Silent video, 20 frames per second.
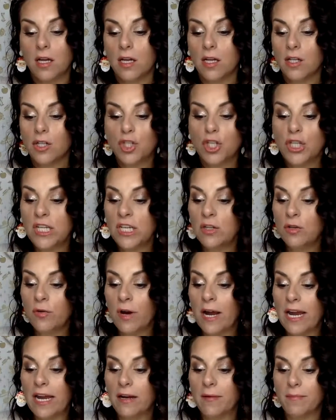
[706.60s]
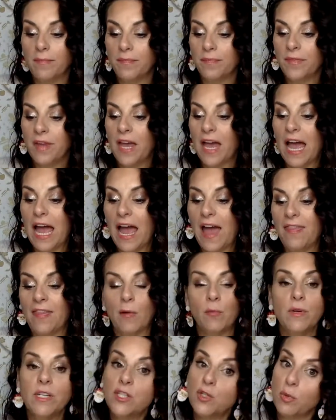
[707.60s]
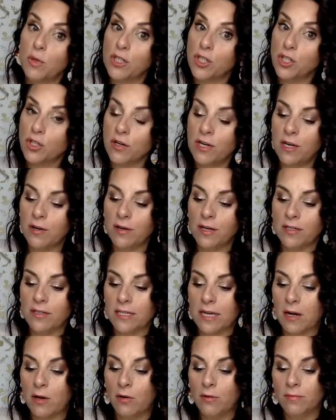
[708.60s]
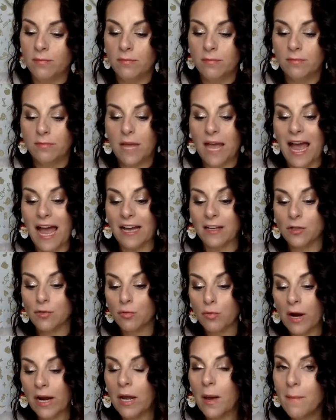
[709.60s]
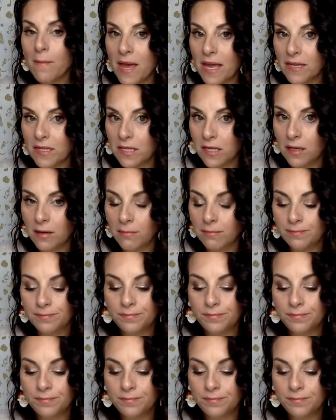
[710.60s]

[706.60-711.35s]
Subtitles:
She did great. And then we switched her earrings out as recommended.